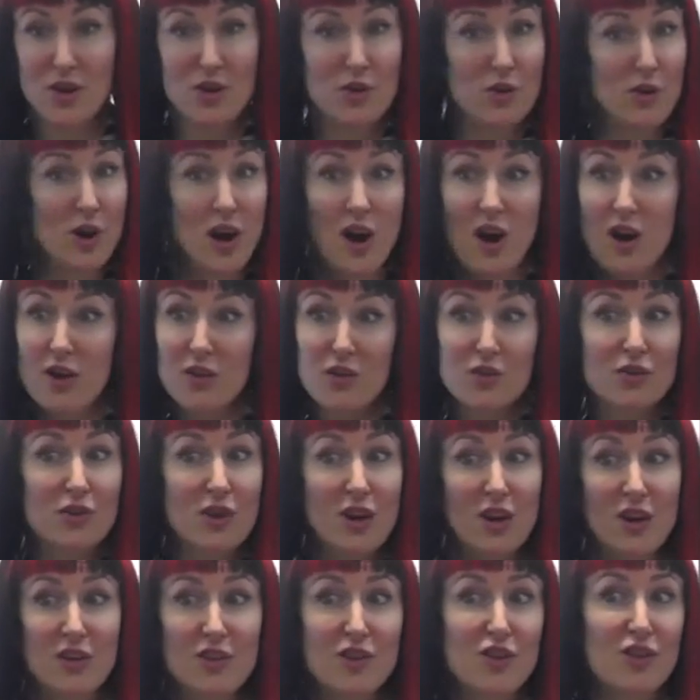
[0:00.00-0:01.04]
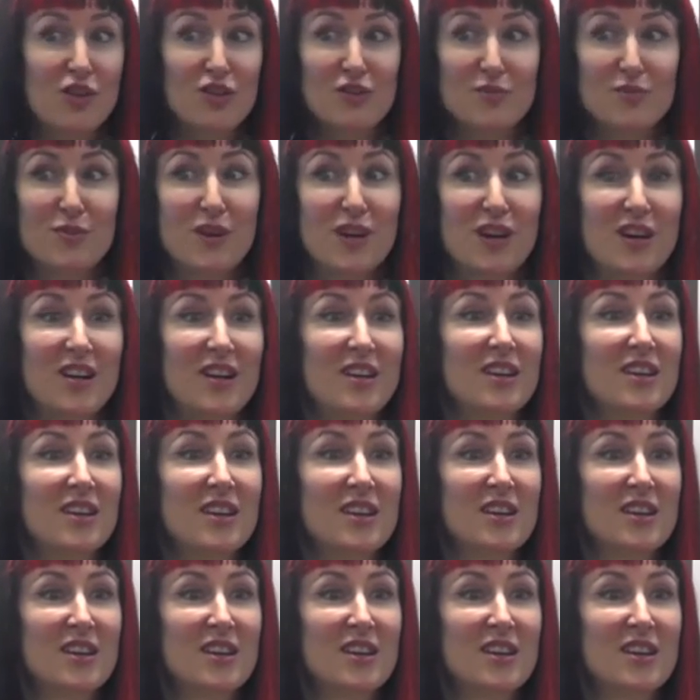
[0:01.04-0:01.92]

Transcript: who are or are not bi.